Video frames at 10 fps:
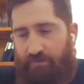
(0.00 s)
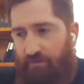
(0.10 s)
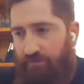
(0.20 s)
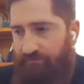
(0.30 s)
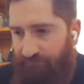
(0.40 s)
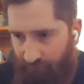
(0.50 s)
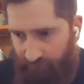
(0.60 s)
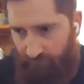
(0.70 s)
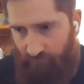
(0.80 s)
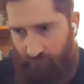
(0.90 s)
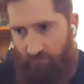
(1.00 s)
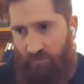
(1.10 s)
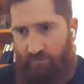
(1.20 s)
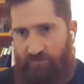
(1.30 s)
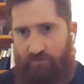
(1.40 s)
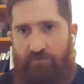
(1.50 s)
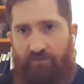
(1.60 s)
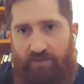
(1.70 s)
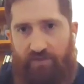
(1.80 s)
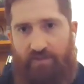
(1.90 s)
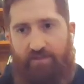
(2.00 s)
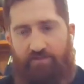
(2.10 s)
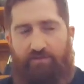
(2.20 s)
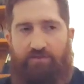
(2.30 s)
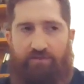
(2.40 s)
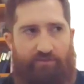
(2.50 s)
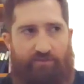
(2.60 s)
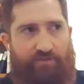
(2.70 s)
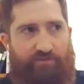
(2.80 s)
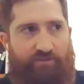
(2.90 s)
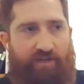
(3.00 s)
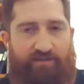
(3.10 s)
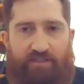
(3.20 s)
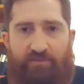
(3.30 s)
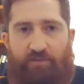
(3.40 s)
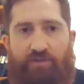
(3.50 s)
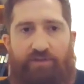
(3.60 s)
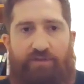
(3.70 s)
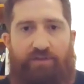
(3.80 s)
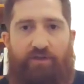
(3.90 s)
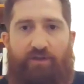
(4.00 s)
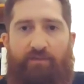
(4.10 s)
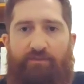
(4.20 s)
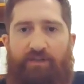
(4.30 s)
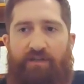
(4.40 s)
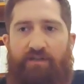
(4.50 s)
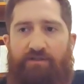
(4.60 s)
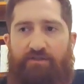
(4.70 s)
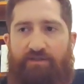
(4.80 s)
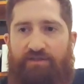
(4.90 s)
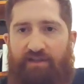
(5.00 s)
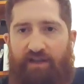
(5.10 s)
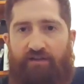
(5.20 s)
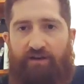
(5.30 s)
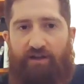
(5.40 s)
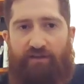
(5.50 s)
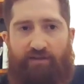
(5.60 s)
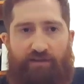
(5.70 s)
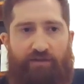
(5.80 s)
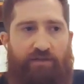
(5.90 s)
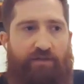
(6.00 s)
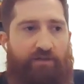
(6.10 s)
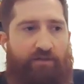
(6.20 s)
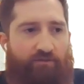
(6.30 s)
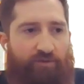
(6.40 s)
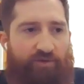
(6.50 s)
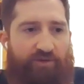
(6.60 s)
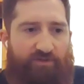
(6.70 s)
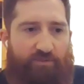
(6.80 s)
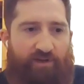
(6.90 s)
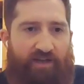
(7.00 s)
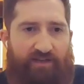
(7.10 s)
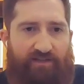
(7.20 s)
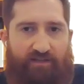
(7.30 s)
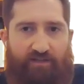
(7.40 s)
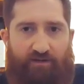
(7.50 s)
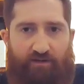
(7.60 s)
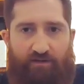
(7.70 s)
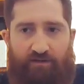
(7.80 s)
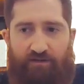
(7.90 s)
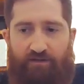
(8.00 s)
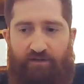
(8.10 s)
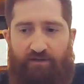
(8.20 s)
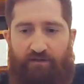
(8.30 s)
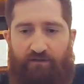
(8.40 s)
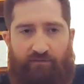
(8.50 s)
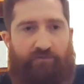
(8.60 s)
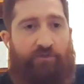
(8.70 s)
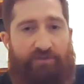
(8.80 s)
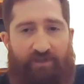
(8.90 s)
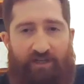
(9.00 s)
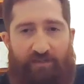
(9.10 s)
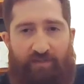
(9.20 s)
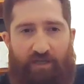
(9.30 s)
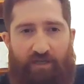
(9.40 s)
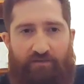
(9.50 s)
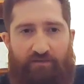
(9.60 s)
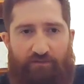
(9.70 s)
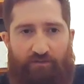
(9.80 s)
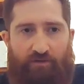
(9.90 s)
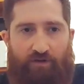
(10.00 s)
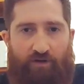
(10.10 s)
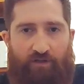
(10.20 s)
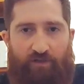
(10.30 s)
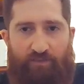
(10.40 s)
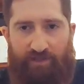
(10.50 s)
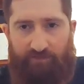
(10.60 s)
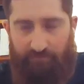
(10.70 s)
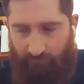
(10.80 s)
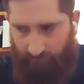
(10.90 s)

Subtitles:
so sort of like so there's a few different assays, but really the industry standard, I think, would be this one assay called reverse line blot, or RLB,